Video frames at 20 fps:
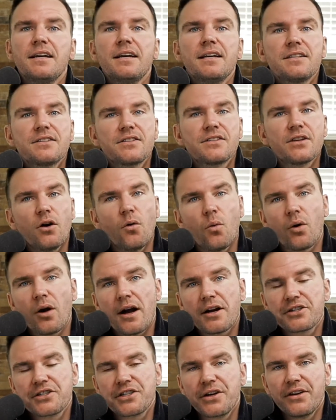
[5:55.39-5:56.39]
So we're
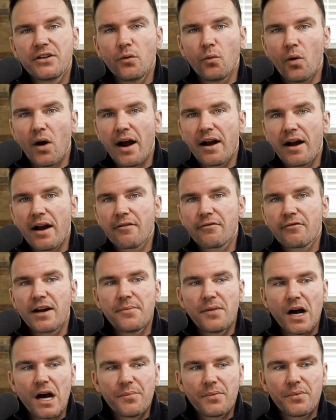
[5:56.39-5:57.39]
actually going to wireframe
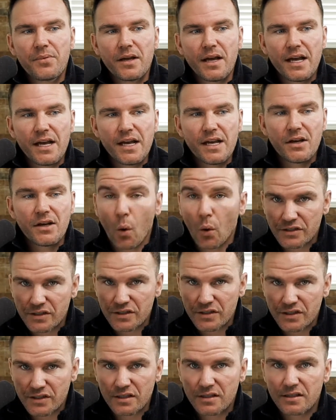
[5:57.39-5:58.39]
up a
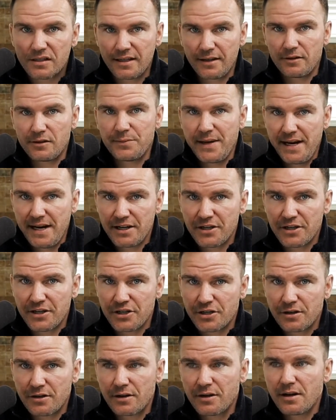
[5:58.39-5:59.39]
course sales
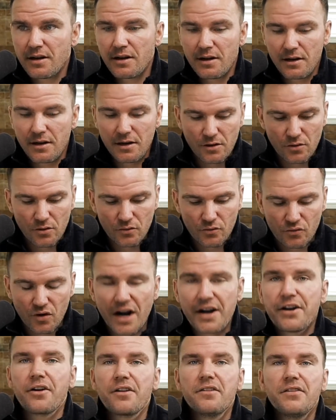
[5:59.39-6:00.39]
page
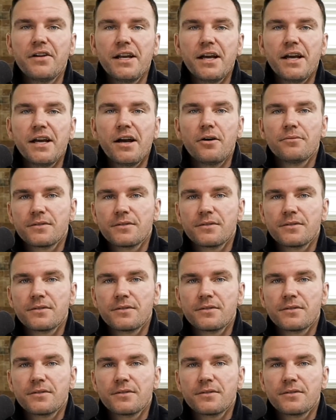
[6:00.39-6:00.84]
right here on the video.